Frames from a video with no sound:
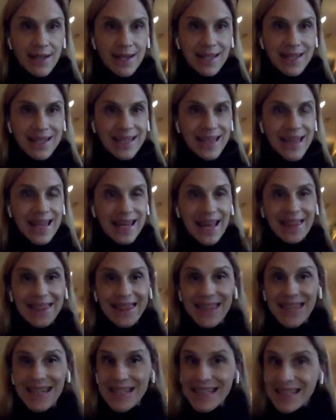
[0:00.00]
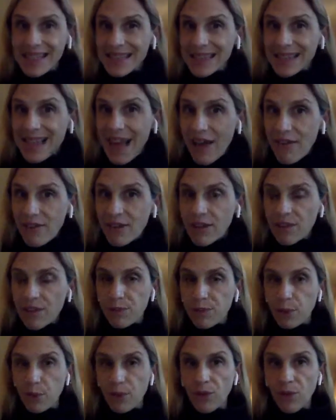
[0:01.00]
And again, at this level
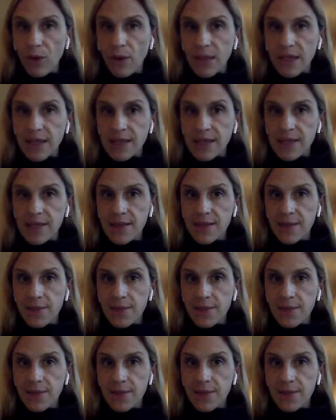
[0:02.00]
of performance,